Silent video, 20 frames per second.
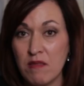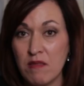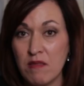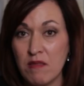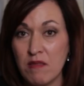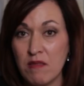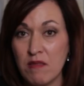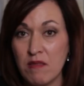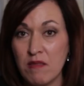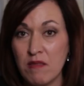
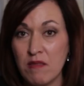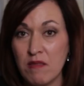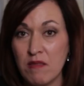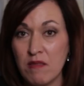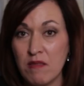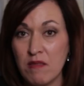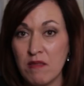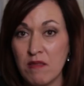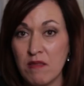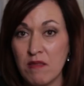being
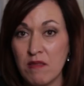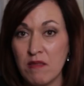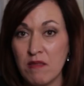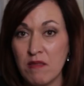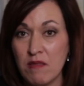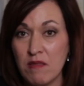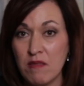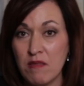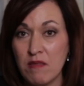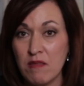
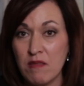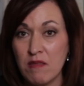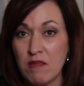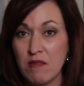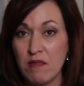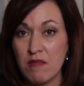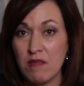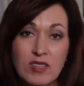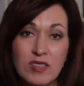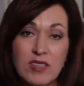the
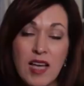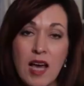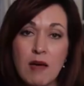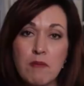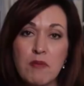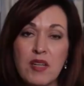bare, you know, the, the,